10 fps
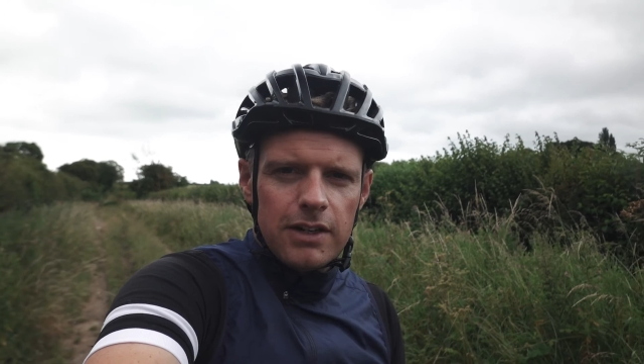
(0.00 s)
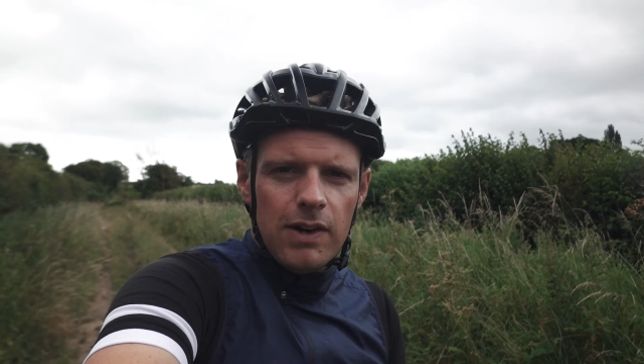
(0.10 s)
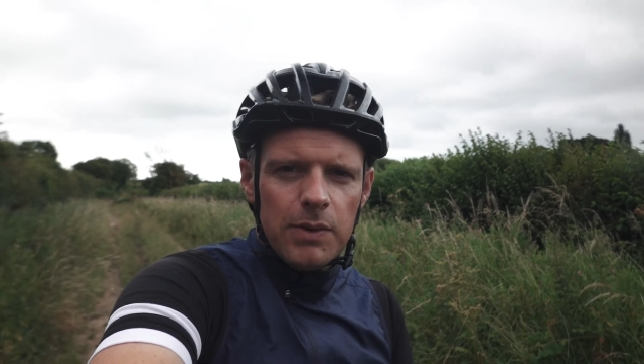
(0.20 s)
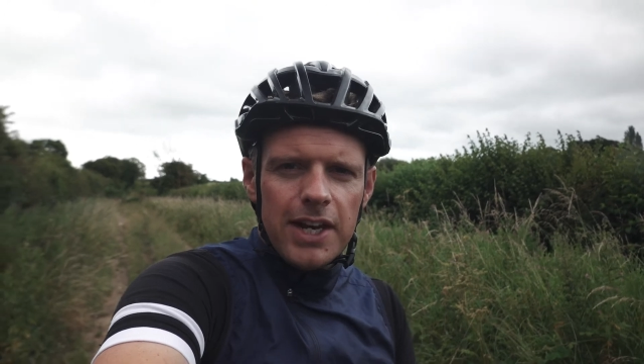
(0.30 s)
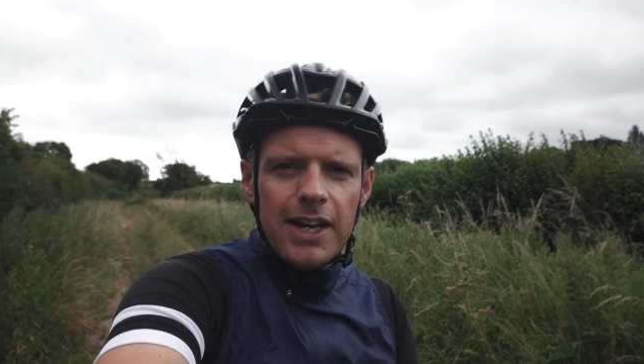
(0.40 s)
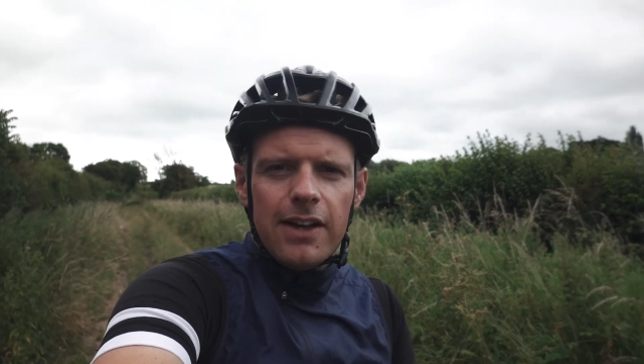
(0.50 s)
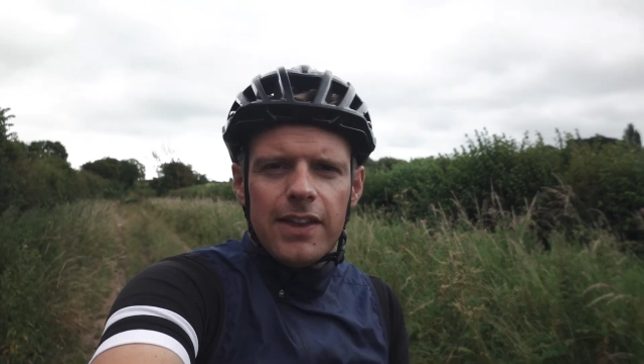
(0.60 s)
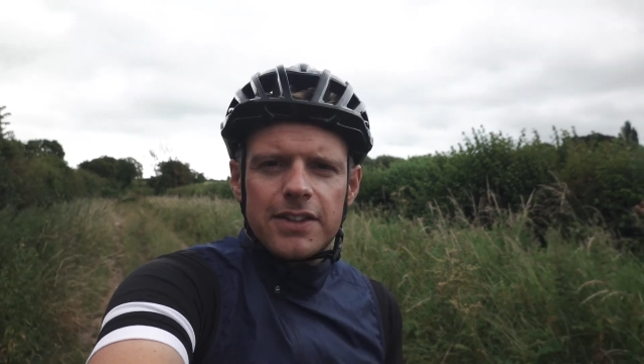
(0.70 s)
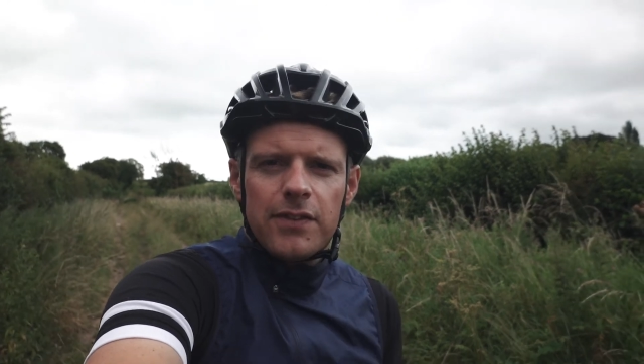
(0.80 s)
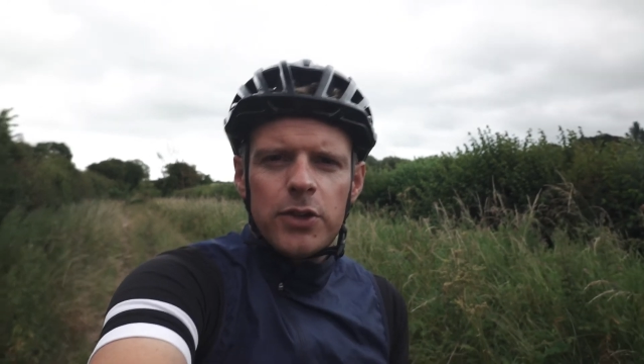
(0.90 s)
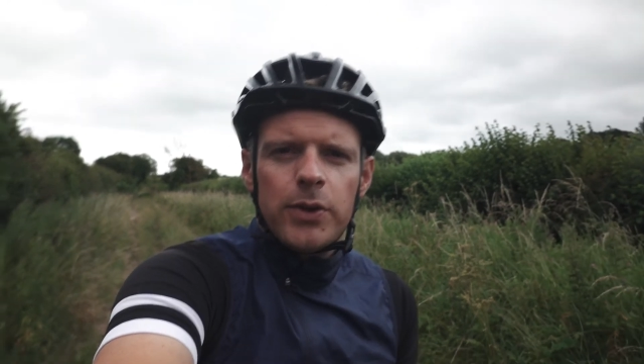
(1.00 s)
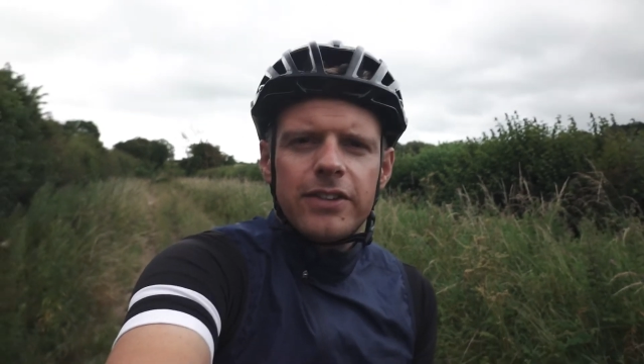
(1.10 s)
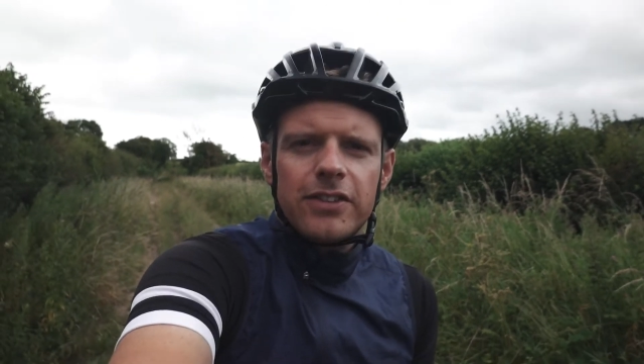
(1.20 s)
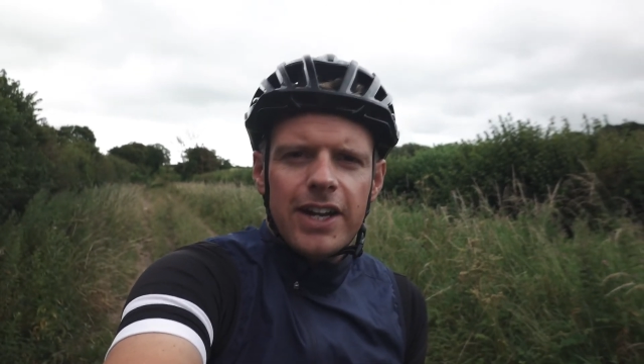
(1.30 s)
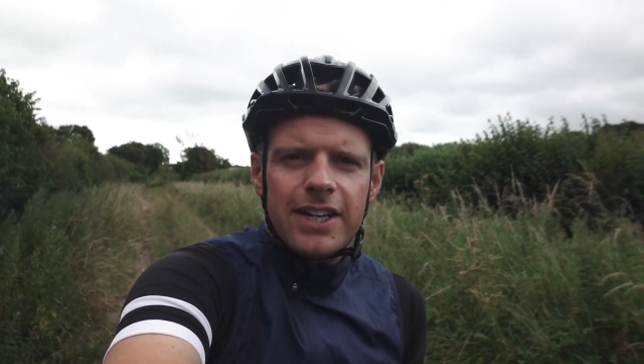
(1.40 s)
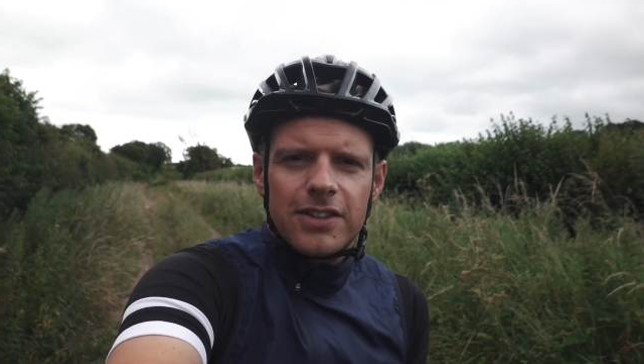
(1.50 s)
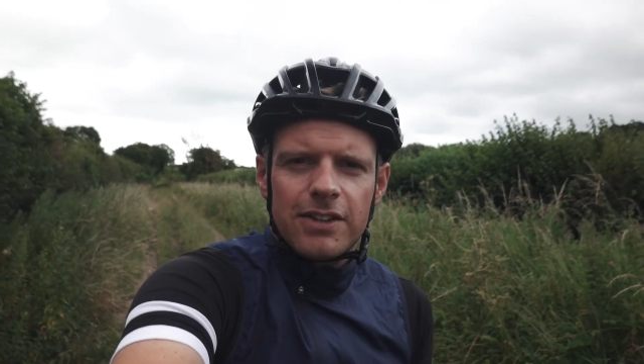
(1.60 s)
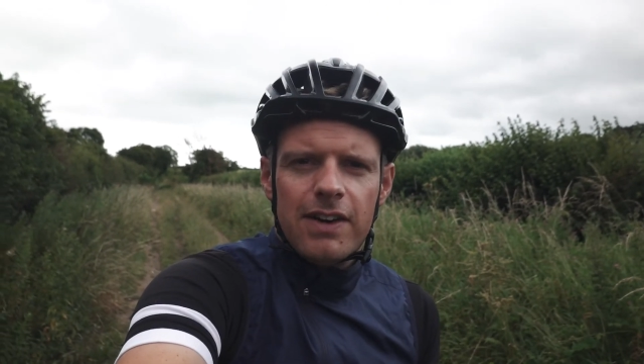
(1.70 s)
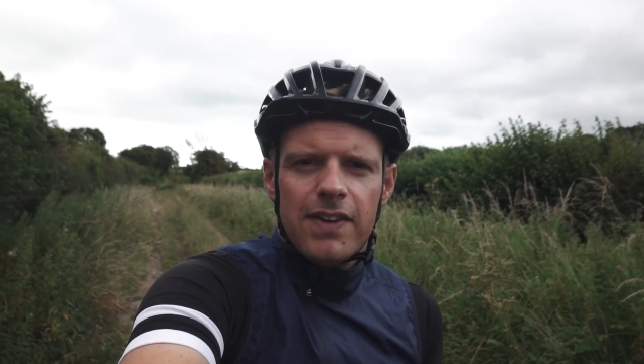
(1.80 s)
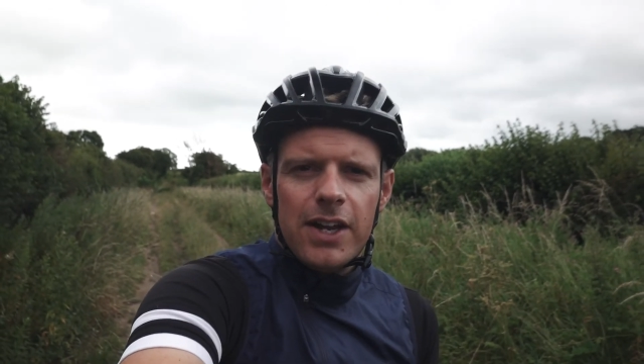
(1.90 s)
Right, with any luck, that's giving you an insight into
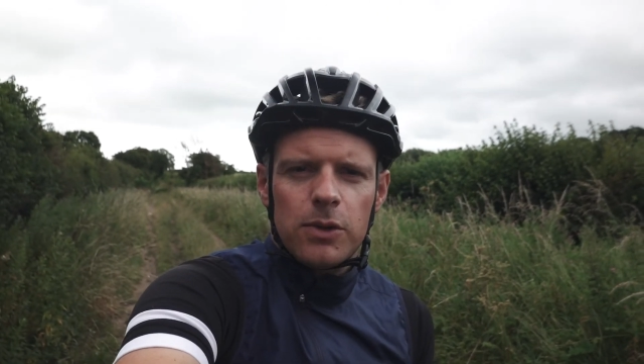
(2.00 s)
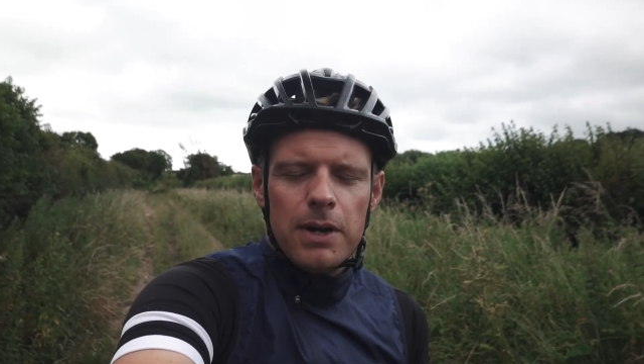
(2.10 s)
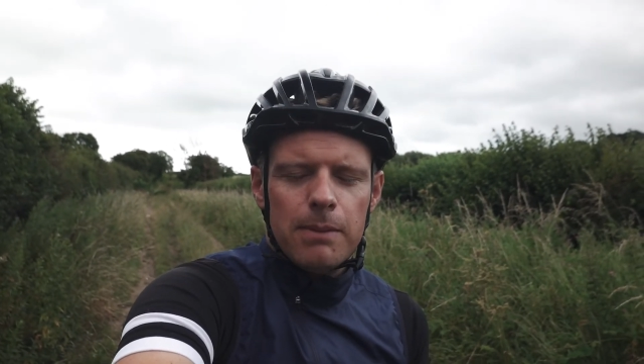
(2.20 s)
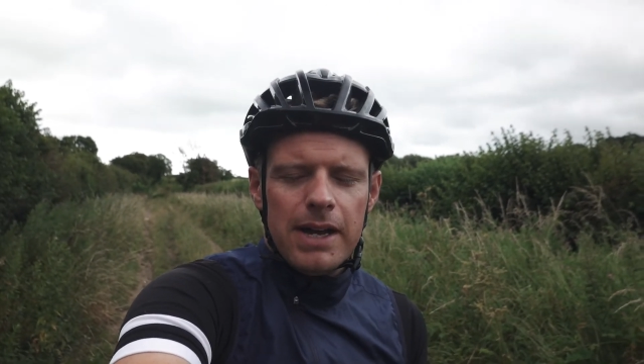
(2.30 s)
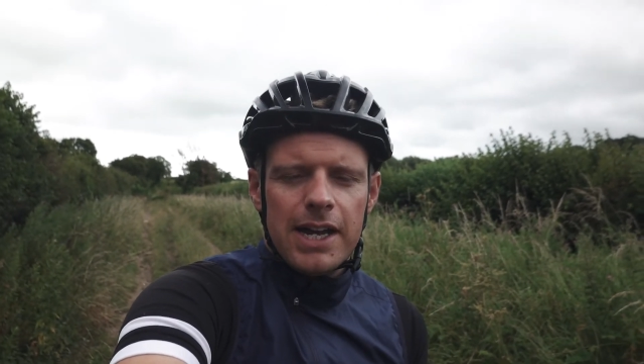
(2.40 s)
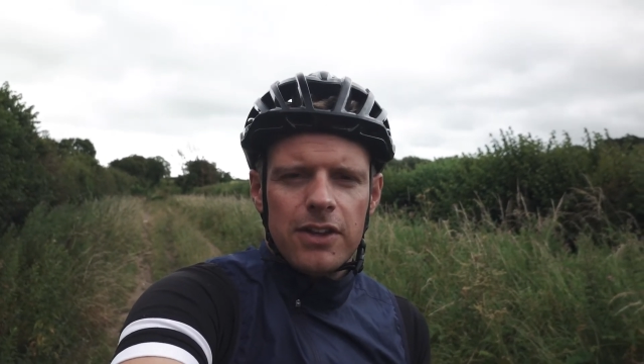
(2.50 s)
the Rapha handlebar bag,